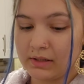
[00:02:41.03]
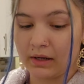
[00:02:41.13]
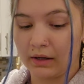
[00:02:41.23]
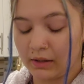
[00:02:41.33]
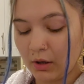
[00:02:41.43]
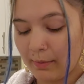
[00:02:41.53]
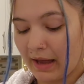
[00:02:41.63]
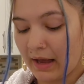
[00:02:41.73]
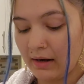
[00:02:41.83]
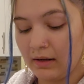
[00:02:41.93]
They're gonna go
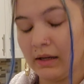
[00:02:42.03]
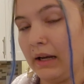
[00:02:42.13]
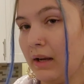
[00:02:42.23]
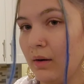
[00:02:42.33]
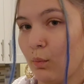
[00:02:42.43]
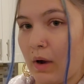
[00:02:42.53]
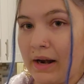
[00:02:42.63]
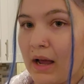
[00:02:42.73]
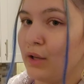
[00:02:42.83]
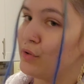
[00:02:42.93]
bad, and why
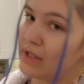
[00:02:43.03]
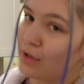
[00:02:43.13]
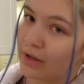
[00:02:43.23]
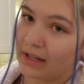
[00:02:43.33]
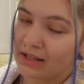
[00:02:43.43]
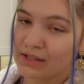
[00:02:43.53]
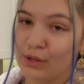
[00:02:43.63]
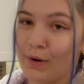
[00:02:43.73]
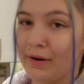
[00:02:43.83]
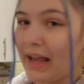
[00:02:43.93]
not use ingredients
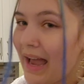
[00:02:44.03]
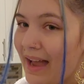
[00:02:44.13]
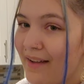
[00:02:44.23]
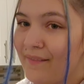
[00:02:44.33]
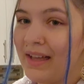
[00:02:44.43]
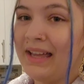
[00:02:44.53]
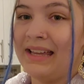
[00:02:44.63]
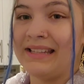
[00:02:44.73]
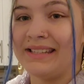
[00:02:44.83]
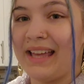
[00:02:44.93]
you already have
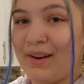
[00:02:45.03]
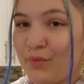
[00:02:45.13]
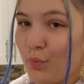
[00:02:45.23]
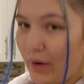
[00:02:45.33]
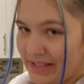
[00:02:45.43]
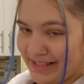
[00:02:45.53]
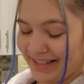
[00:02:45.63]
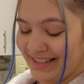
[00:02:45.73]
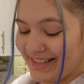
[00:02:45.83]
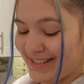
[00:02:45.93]
instead of wasting?